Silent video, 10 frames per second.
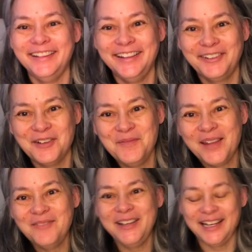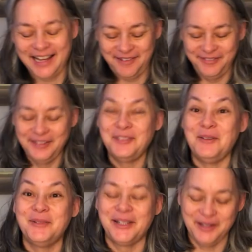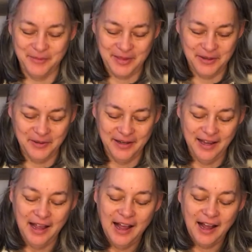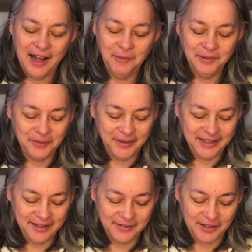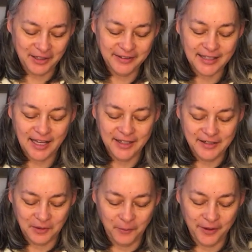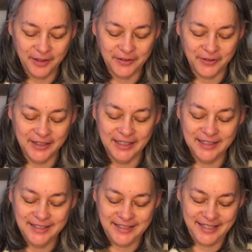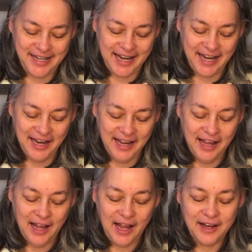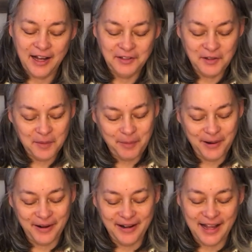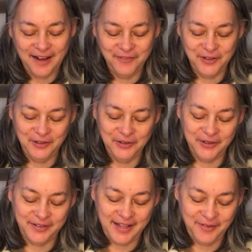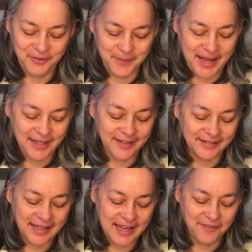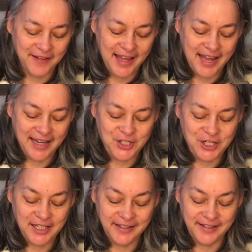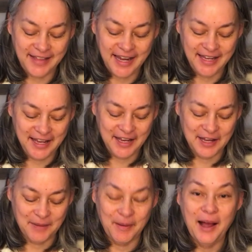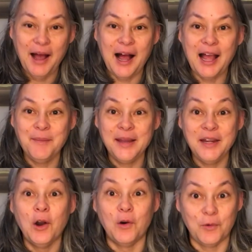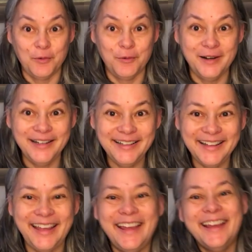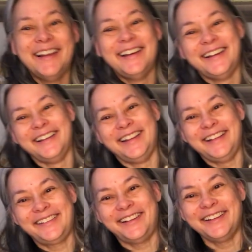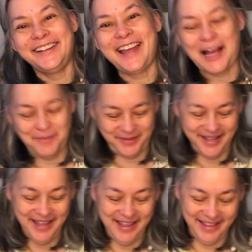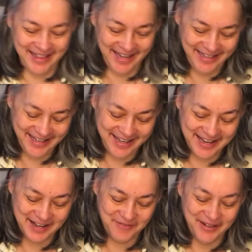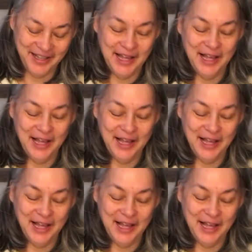This one made me laugh, so I'm sharing it with you. I was reading Solace Island at work during lunch today. I got to the part after Luke saves Maggie's life and she is thanking him. I mean, really, that's all in caps, thanking him.